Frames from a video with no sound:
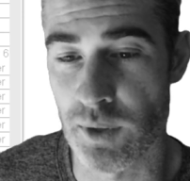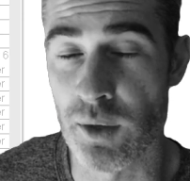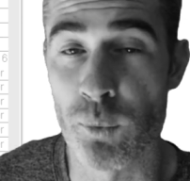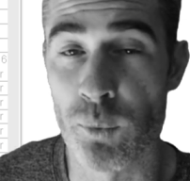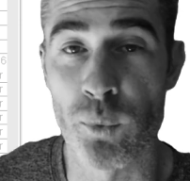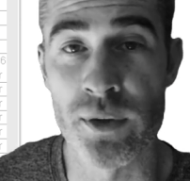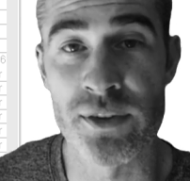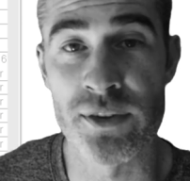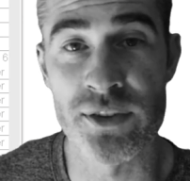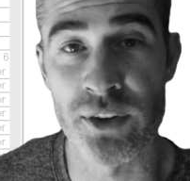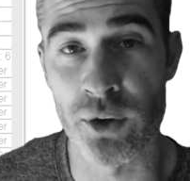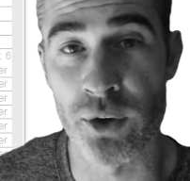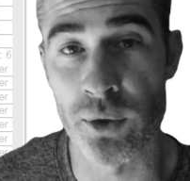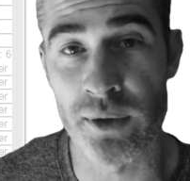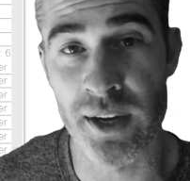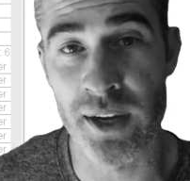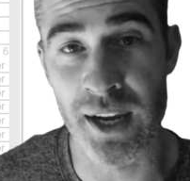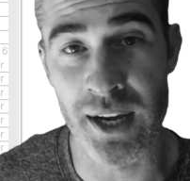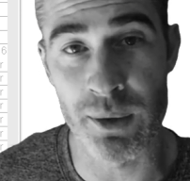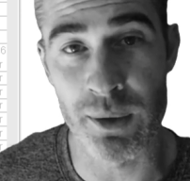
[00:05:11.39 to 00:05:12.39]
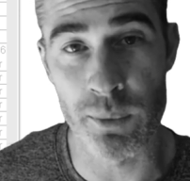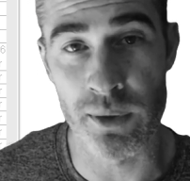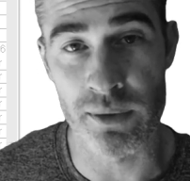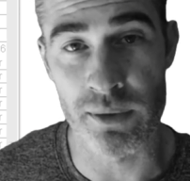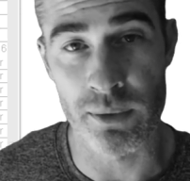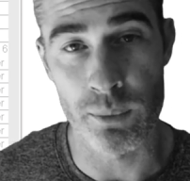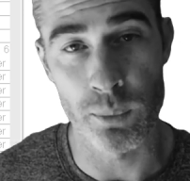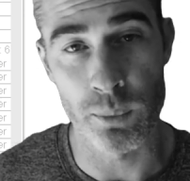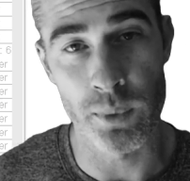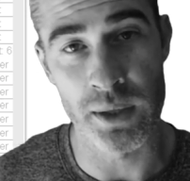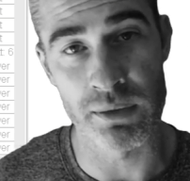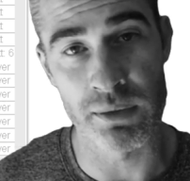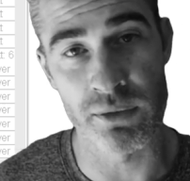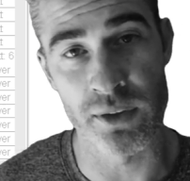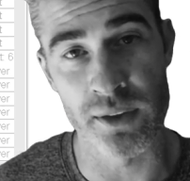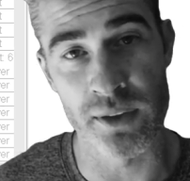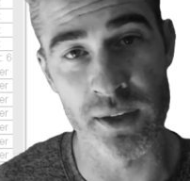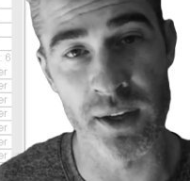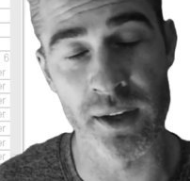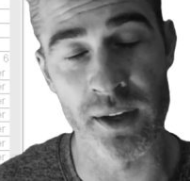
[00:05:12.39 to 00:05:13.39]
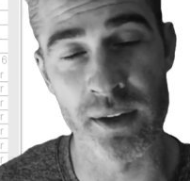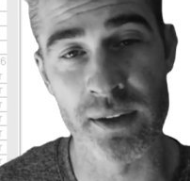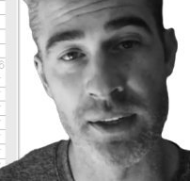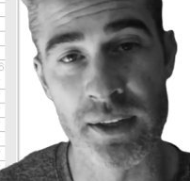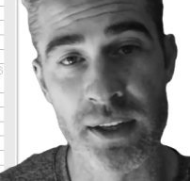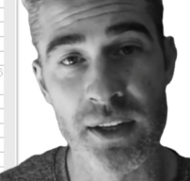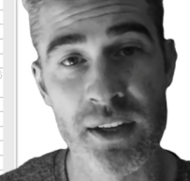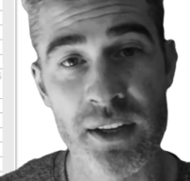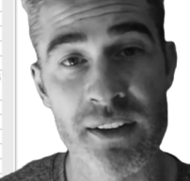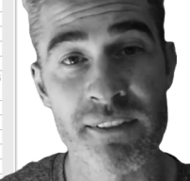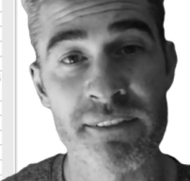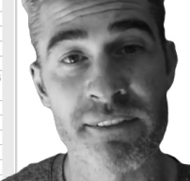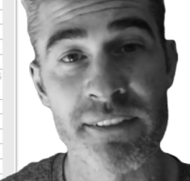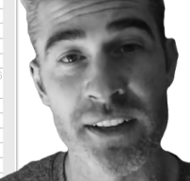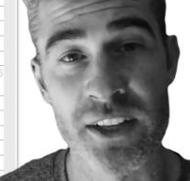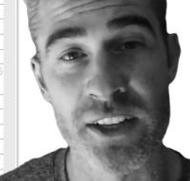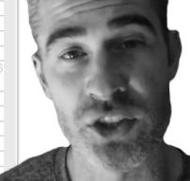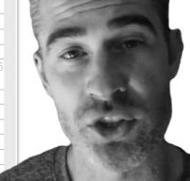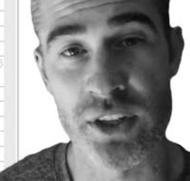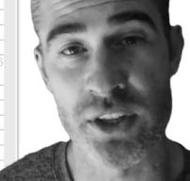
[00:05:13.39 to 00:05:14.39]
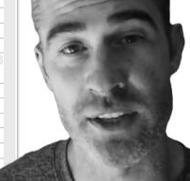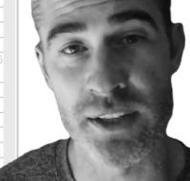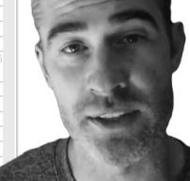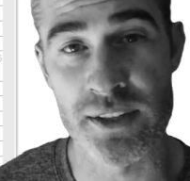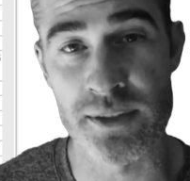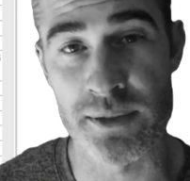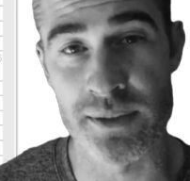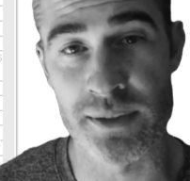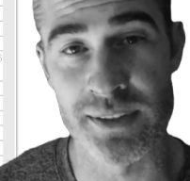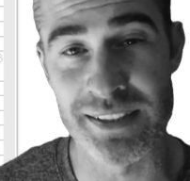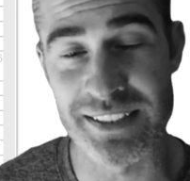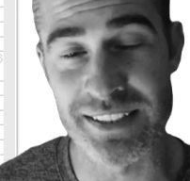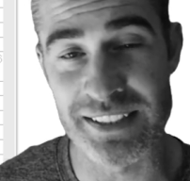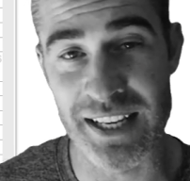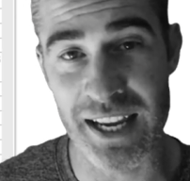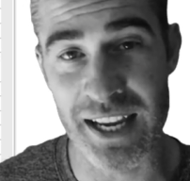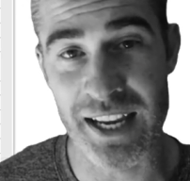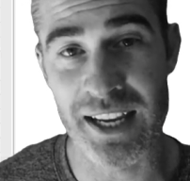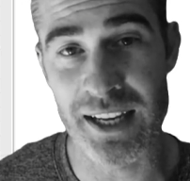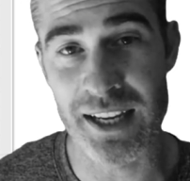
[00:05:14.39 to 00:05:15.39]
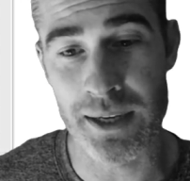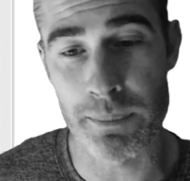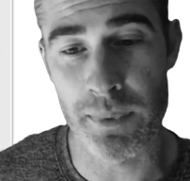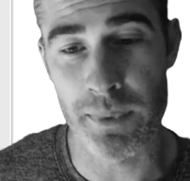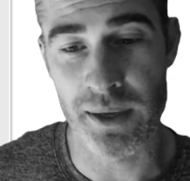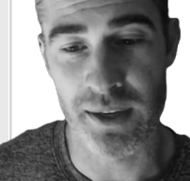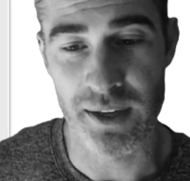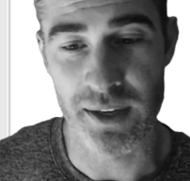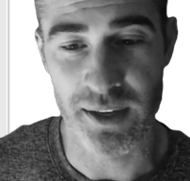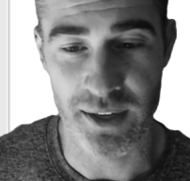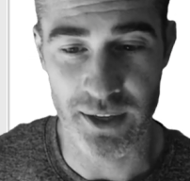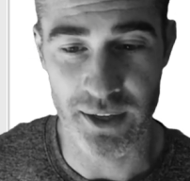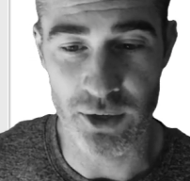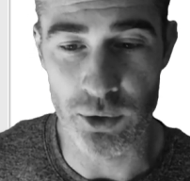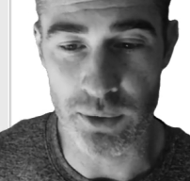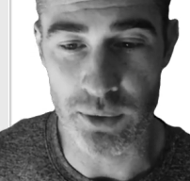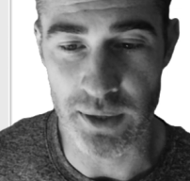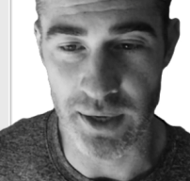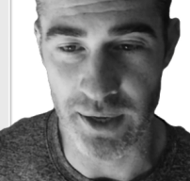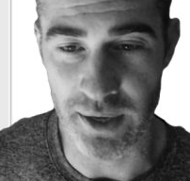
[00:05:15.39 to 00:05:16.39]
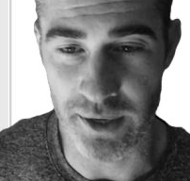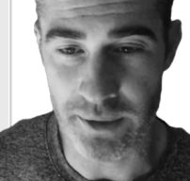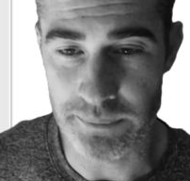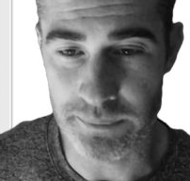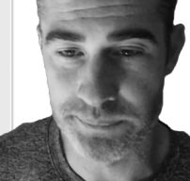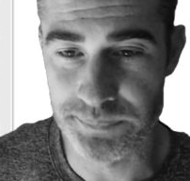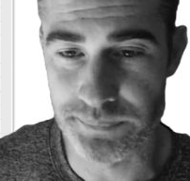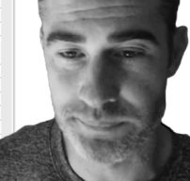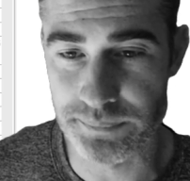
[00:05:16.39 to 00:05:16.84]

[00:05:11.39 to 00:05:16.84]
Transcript: Once you're okay with whatever the finish is, name, hit OK.